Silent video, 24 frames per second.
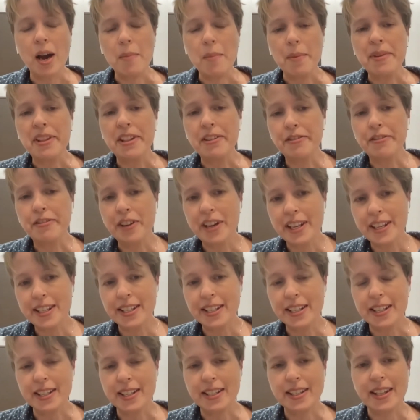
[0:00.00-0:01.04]
The
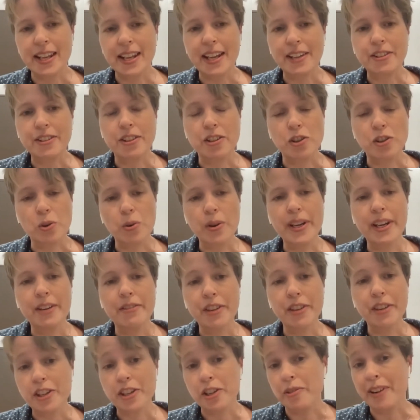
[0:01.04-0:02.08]
first is that to
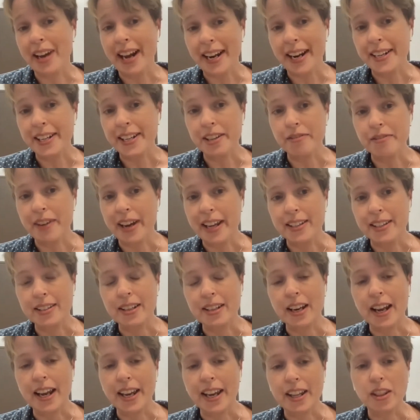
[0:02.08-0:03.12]
join a virtual reality
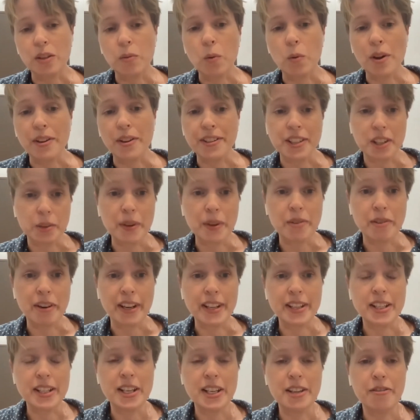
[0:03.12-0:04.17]
event, like the ones that we
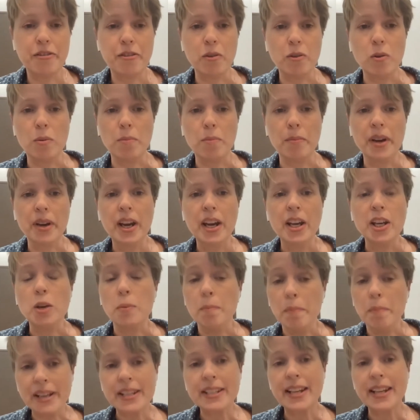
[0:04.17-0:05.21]
run at TFOM,
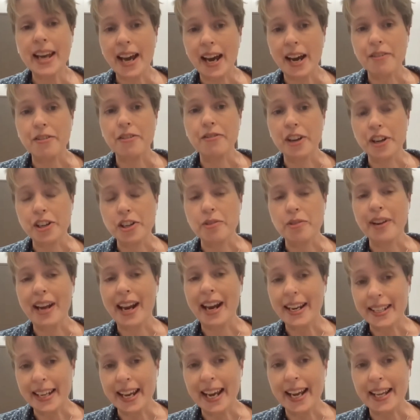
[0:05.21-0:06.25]
you must have a virtual
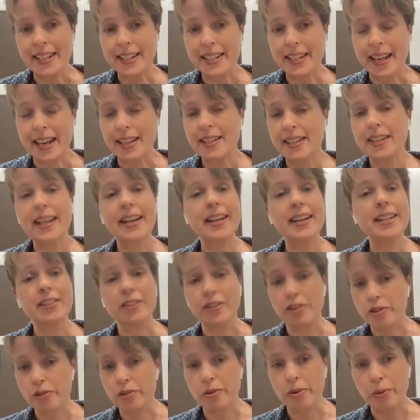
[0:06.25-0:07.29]
reality headset. That
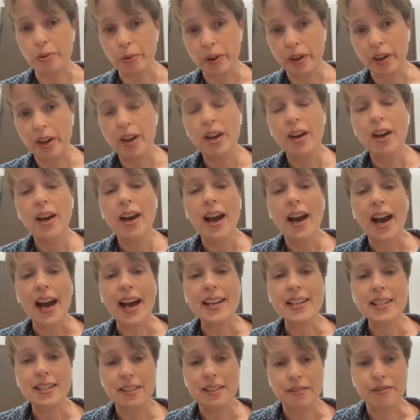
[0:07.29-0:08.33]
isn't true.
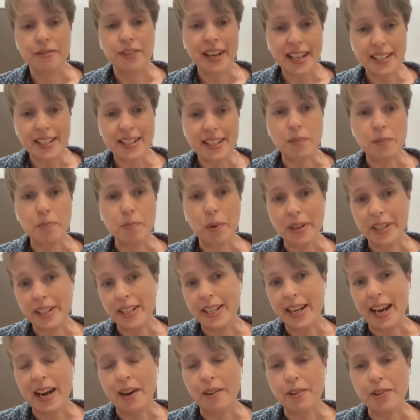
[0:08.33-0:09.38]
As Vanessa's
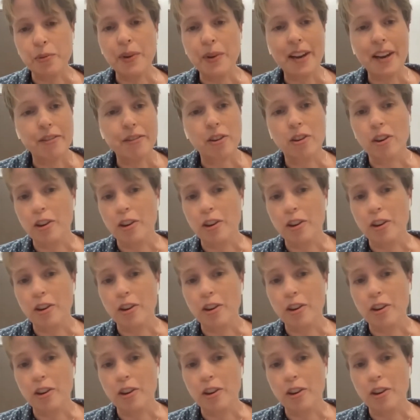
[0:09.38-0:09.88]
pointed out, we